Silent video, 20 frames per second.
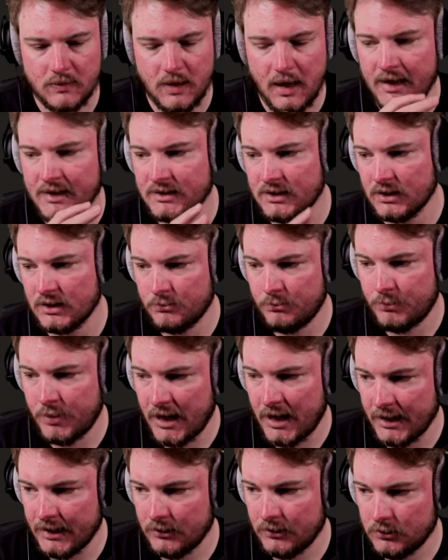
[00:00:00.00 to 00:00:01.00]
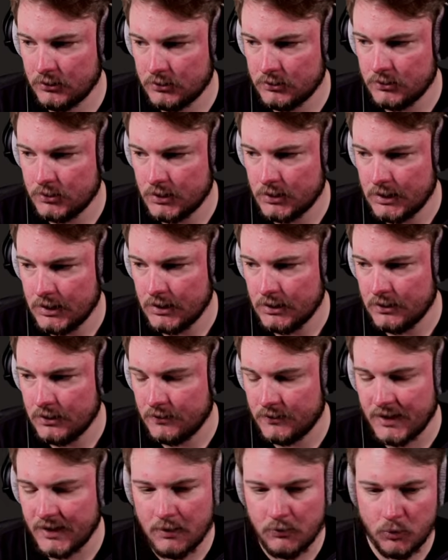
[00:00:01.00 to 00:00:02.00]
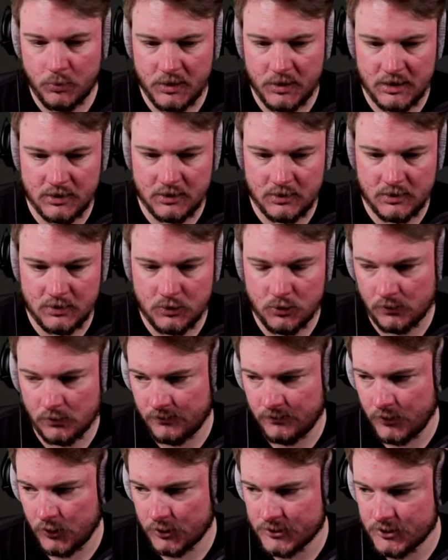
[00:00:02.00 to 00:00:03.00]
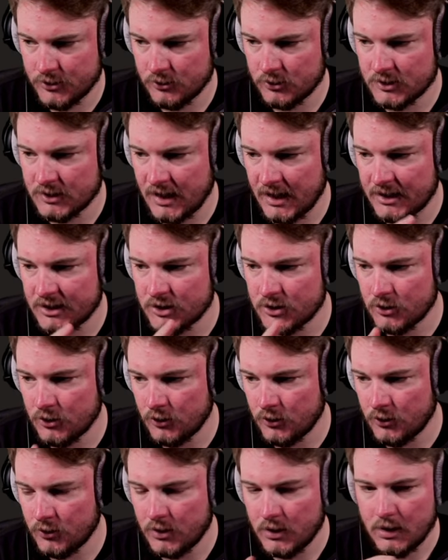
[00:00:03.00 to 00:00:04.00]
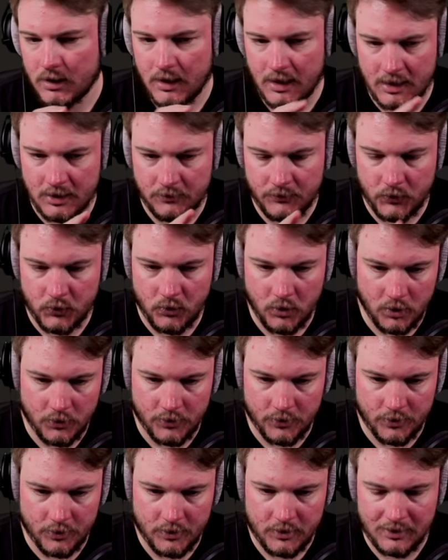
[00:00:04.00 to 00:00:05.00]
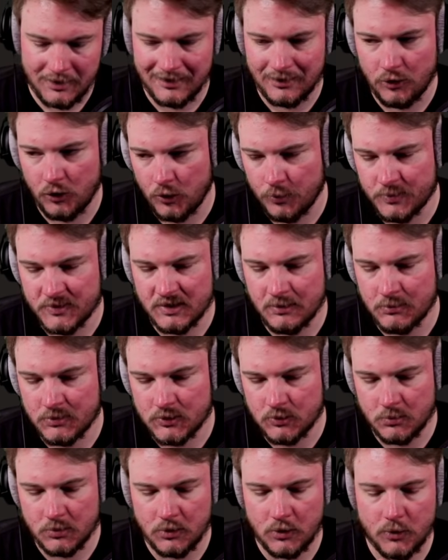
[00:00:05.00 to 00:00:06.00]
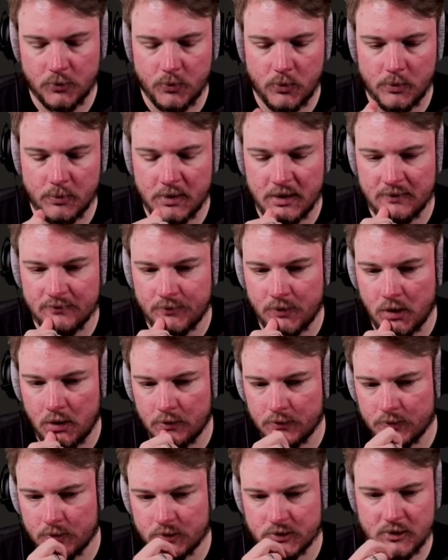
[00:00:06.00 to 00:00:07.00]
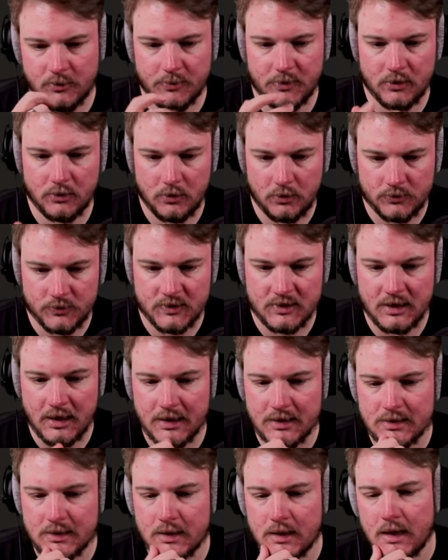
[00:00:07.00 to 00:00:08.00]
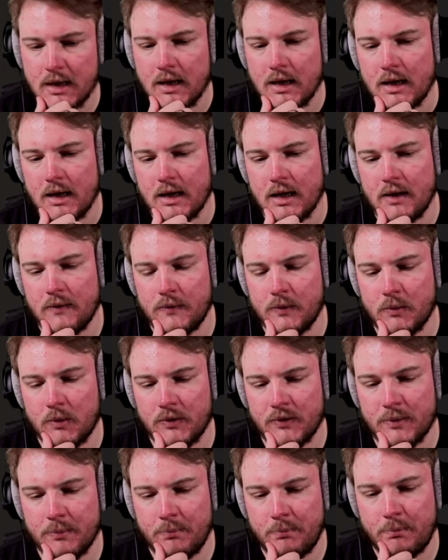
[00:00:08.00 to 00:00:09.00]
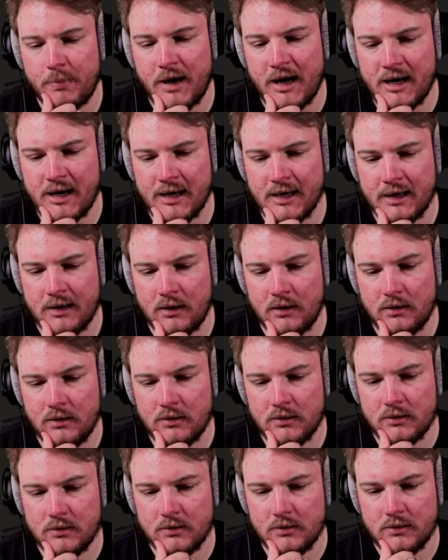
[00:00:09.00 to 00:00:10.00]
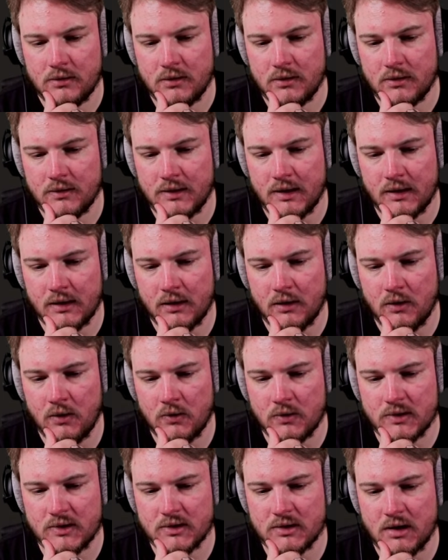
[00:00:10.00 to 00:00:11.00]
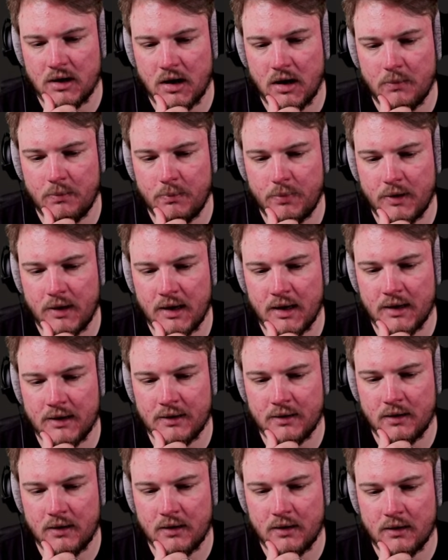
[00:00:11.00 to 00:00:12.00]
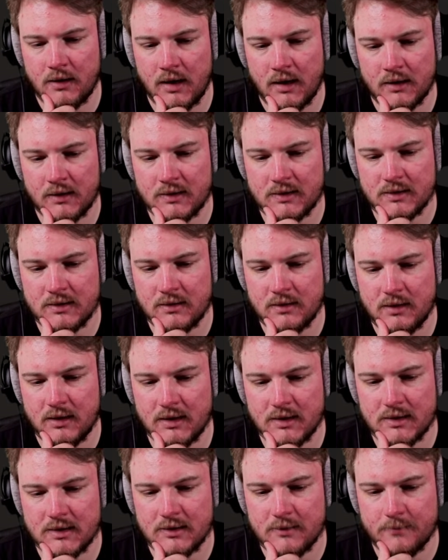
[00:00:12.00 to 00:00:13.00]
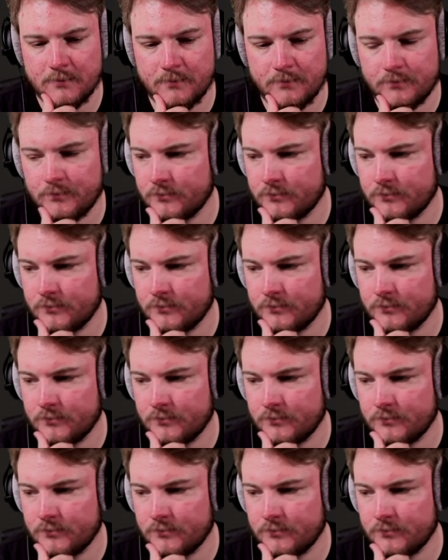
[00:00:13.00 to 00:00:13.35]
that isn't the pile. That will be your virtual texture and a few other lerps. I'm assuming lerp would be involved, something along those lines. If you want the pile that goes up and like this,